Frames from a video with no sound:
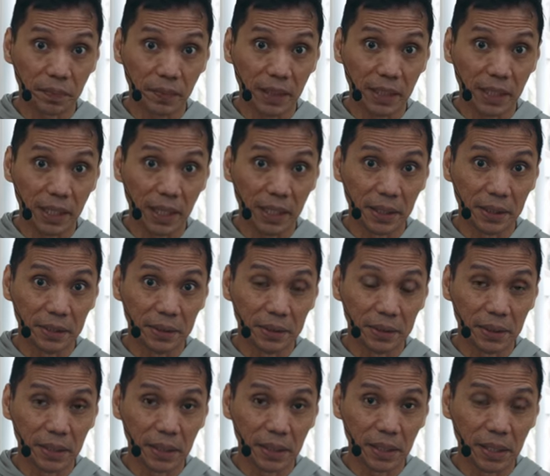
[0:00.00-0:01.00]
Okay.
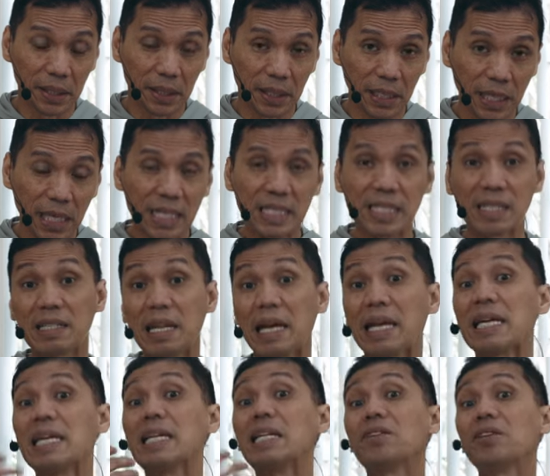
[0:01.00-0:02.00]
So
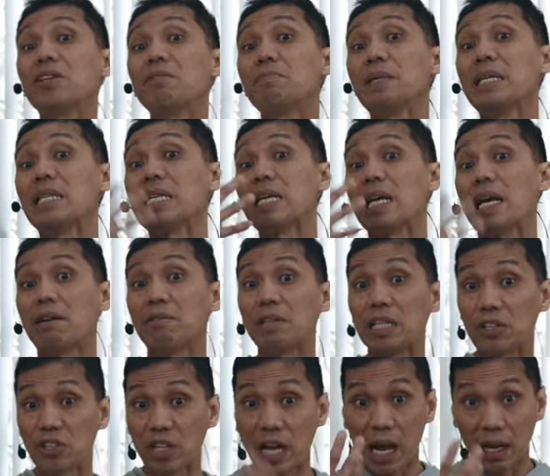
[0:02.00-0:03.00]
the
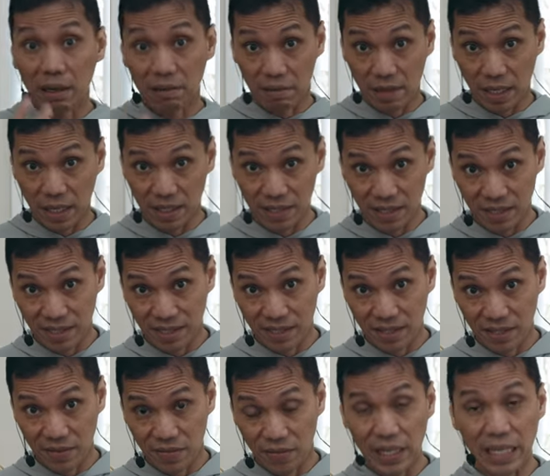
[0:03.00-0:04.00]
intermediary
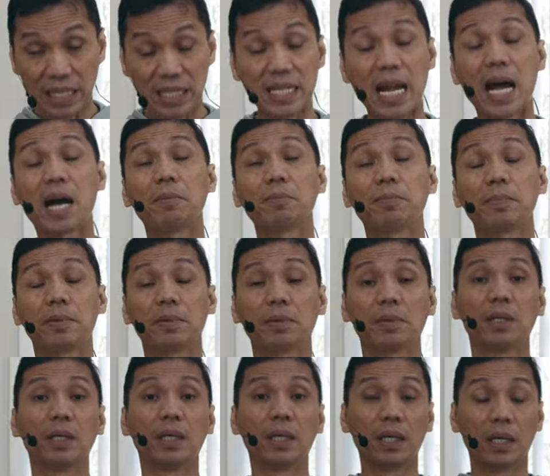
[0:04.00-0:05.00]
chakras, for
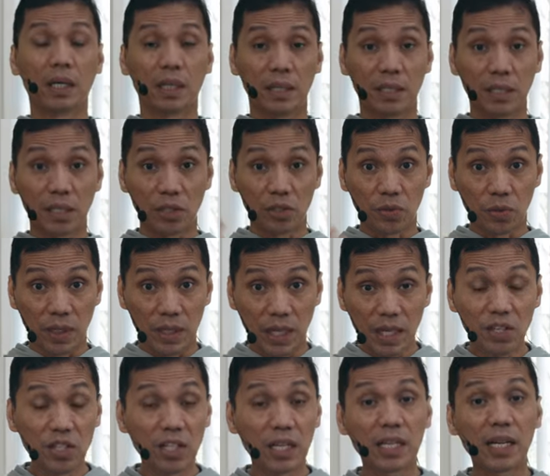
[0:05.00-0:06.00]
example, the
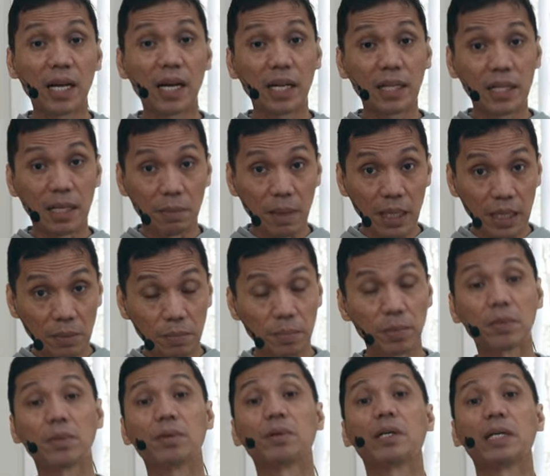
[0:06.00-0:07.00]
Swadhisthana, the
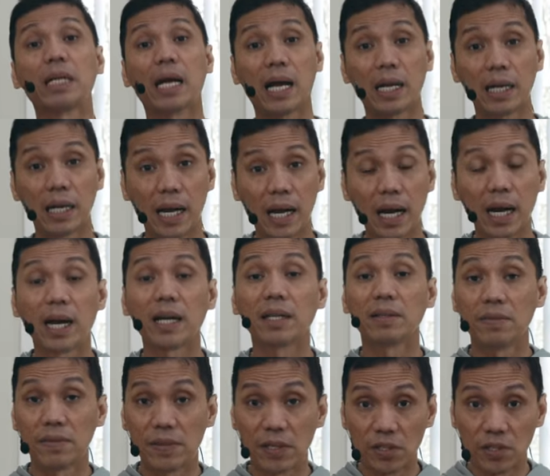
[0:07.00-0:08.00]
Manipur, the
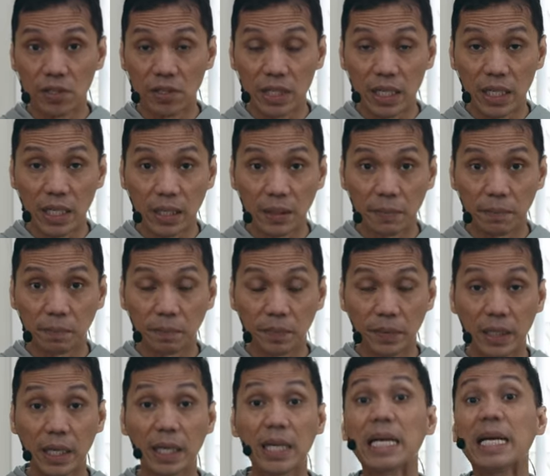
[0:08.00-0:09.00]
Anahat, Vishuddhi,
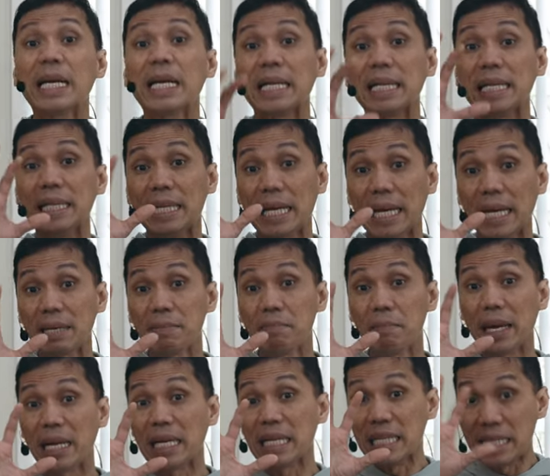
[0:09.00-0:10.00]
yeah, they
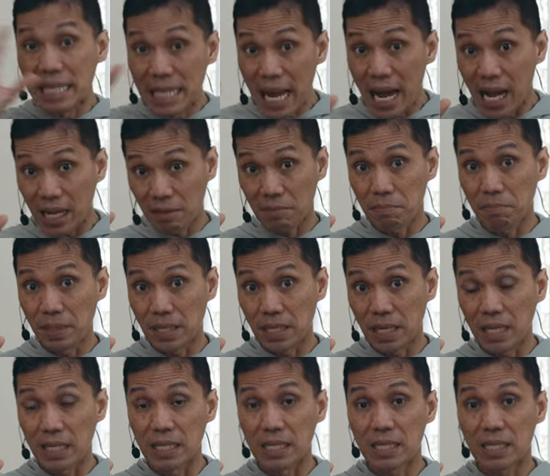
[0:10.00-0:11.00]
may not
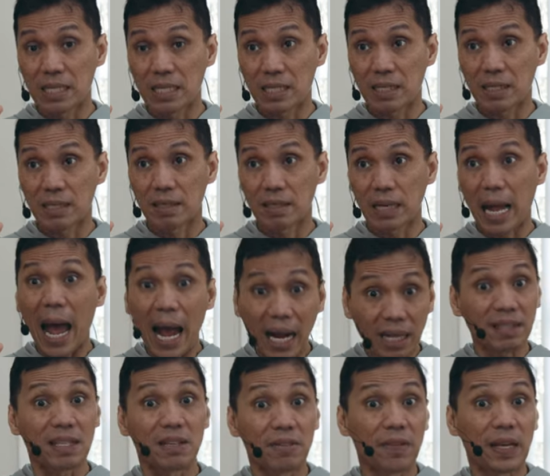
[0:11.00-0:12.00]
be as
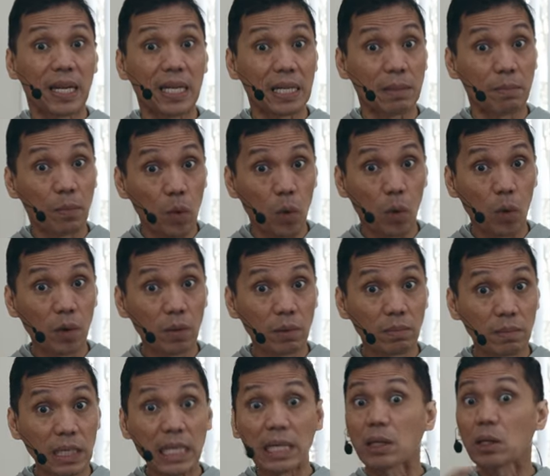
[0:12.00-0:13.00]
active anymore,
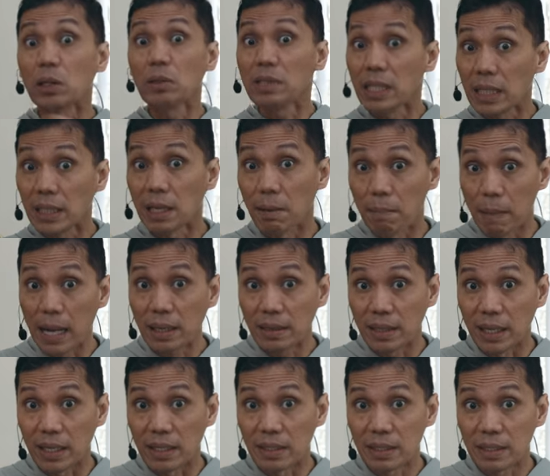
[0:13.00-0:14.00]
including the
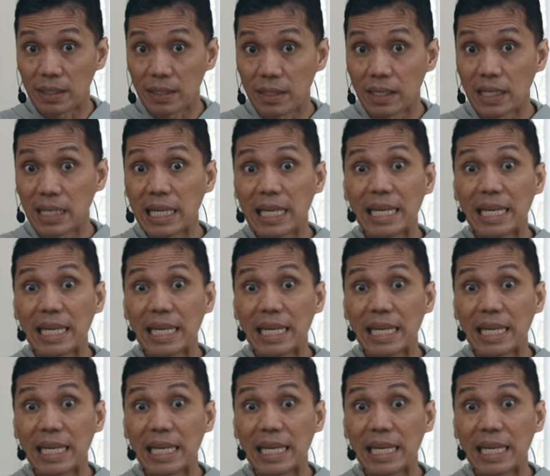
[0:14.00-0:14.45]
bandhas,